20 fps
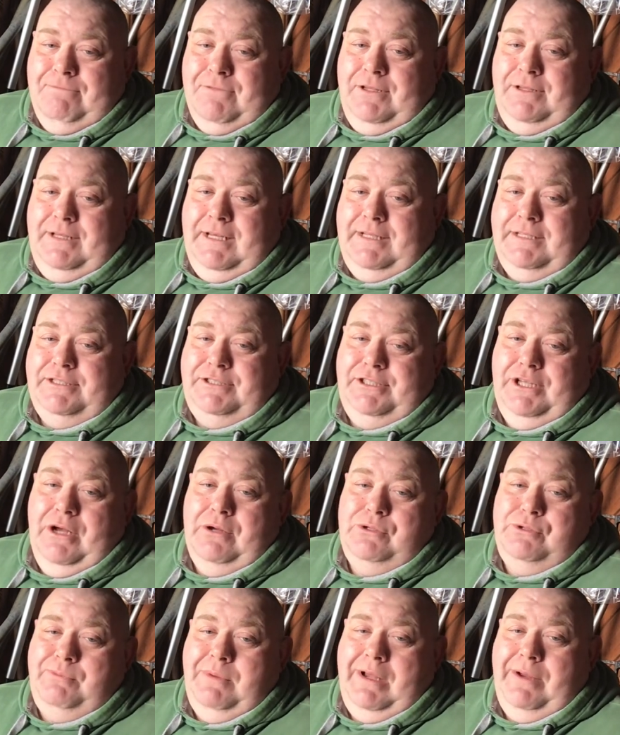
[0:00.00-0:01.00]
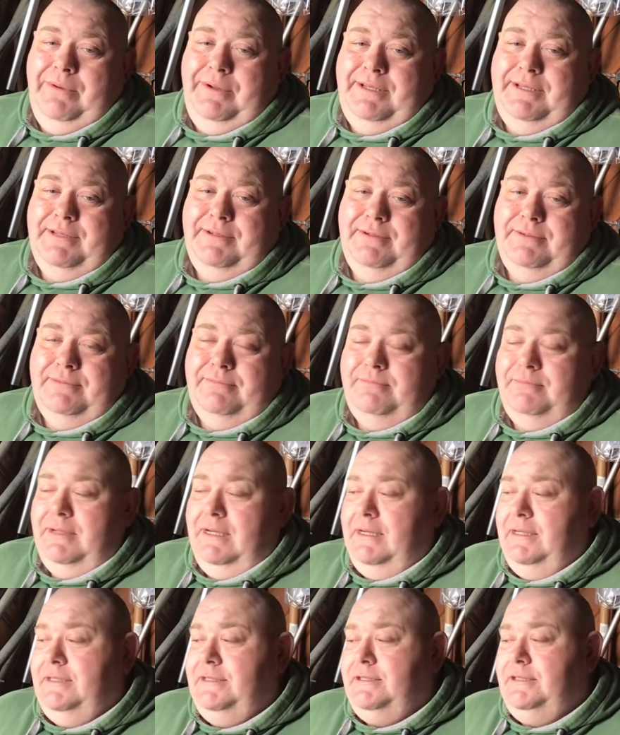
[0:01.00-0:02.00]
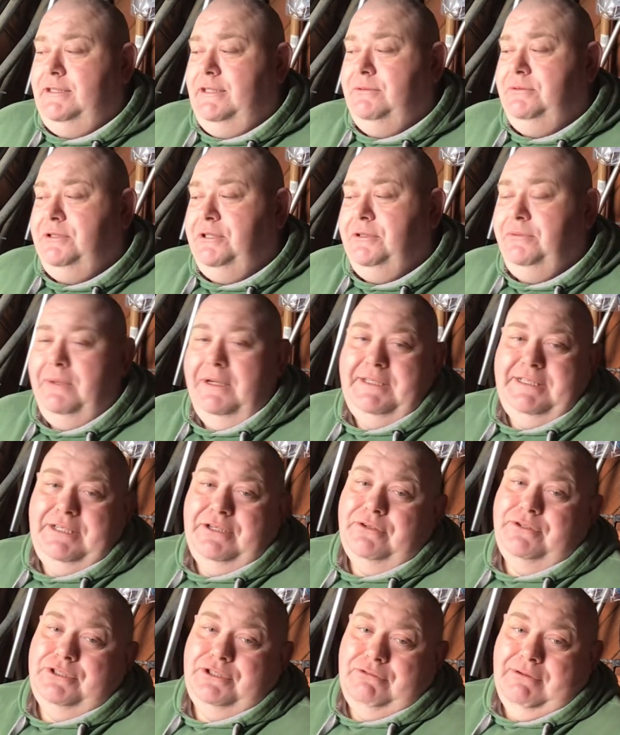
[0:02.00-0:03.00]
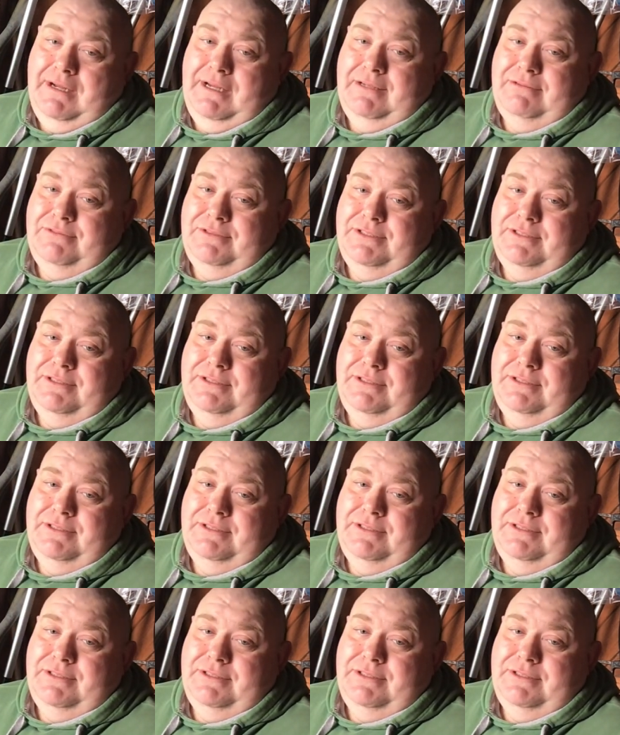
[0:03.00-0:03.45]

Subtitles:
Now the snow's melted, but it's still too wet to get on the ground.